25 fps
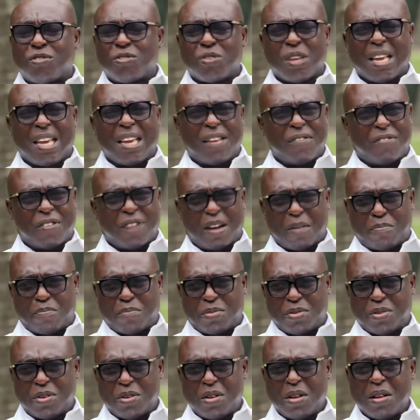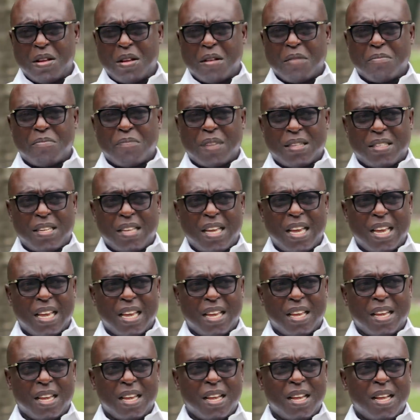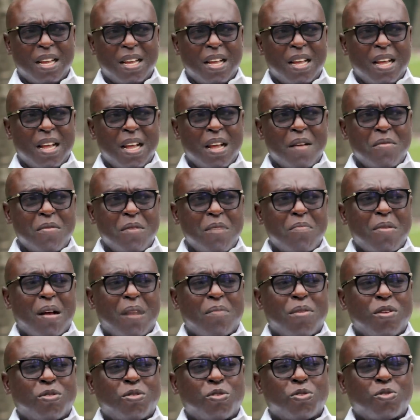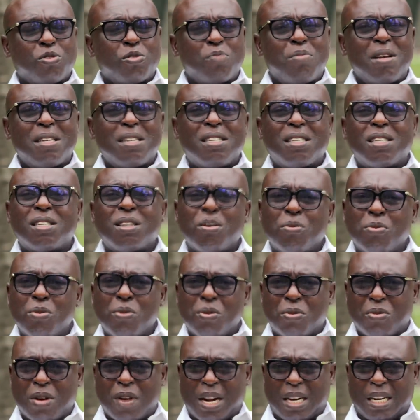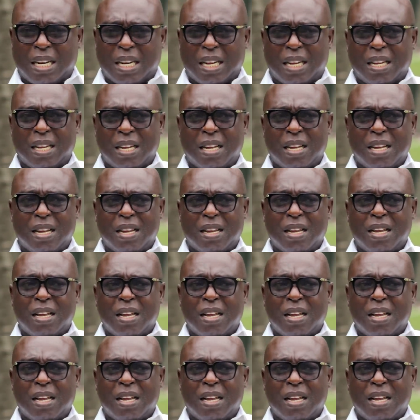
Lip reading: have to give up. But hey, my mother's so she won't cry.